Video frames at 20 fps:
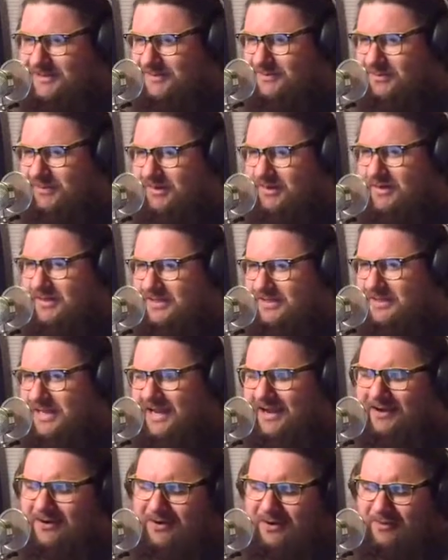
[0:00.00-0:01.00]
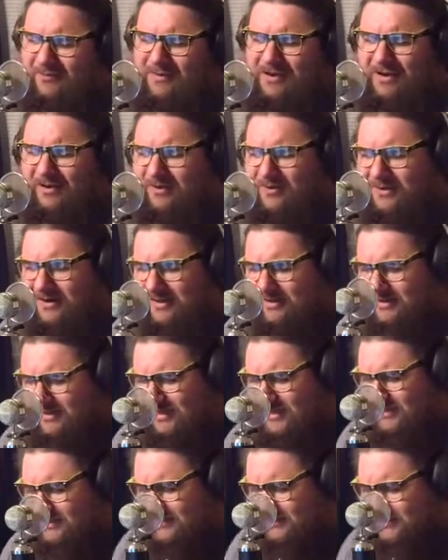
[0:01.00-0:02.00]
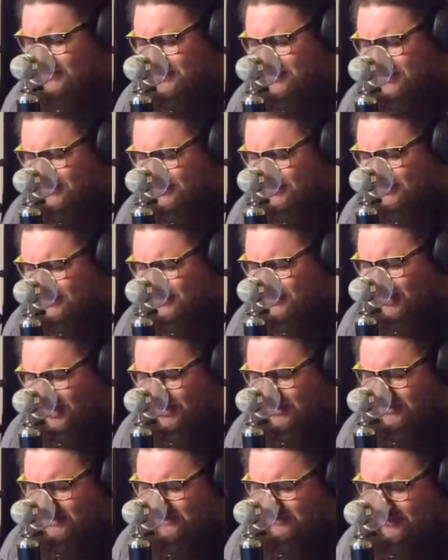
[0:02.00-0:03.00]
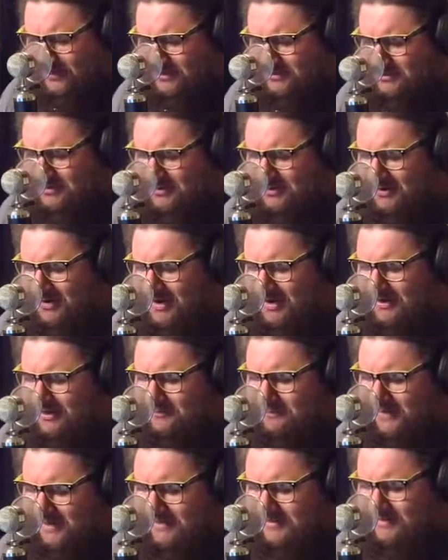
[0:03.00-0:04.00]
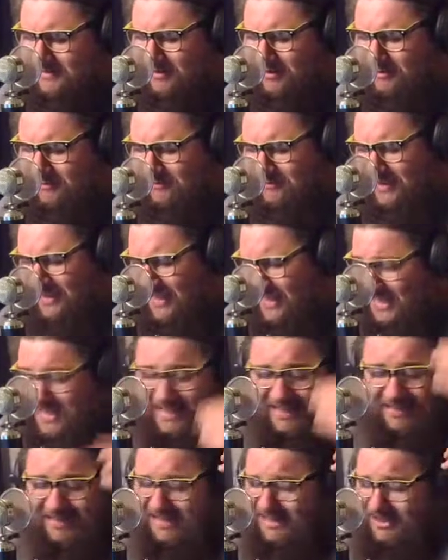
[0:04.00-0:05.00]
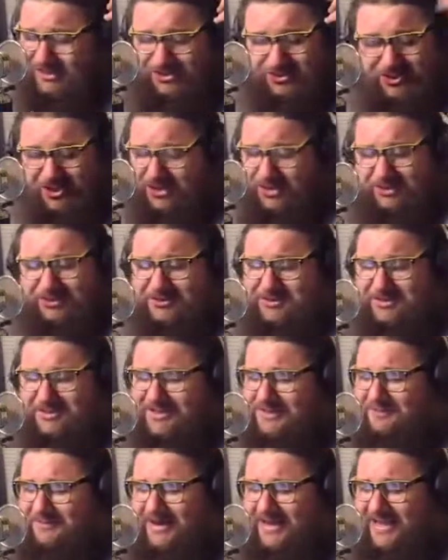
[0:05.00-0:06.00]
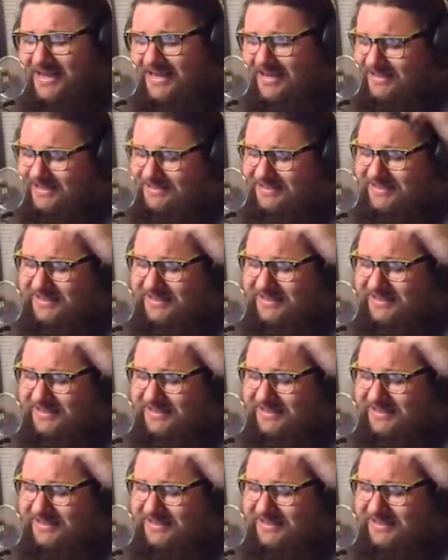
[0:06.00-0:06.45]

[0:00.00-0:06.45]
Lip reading: just worked this out on my own. I think I just Dr. Fraser Crane to myself. Cheers is in my head